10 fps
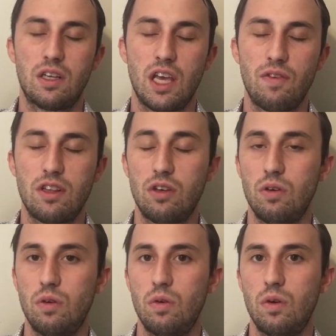given
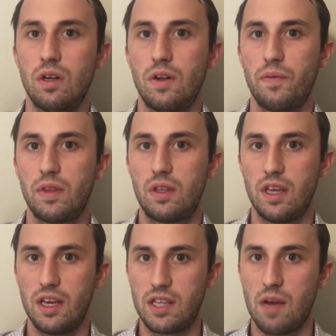to the
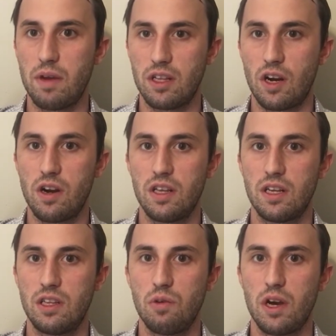examining attorneys
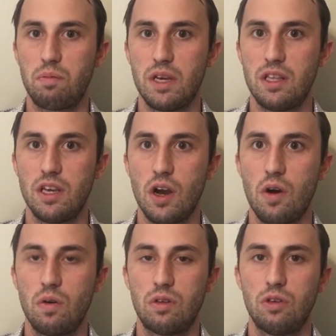at the
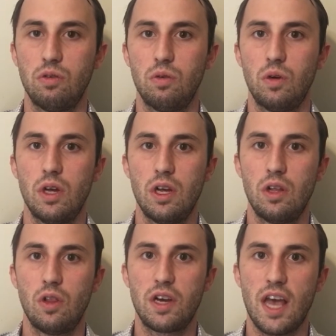USPTO to
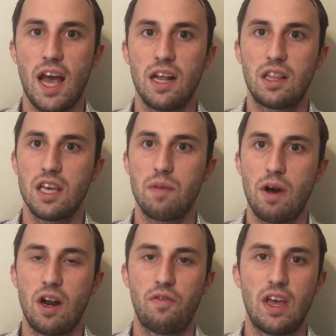look at and think
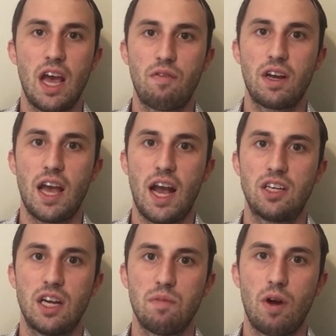about if they ever
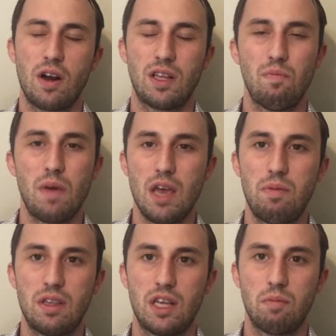catch any marks that may
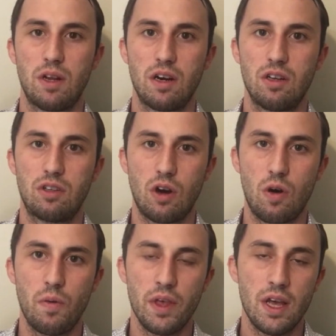be similar.
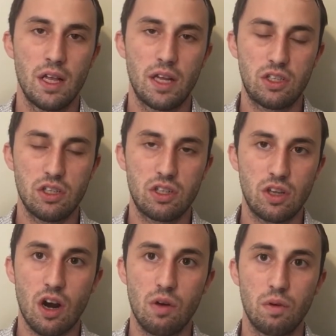So let's just
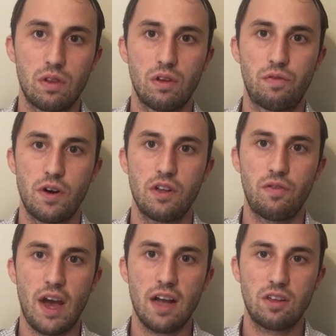start with the first
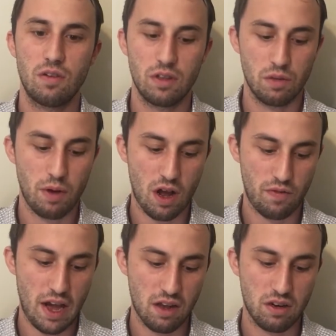factor of the DuPont
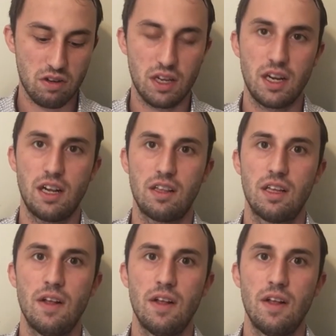factors, and it is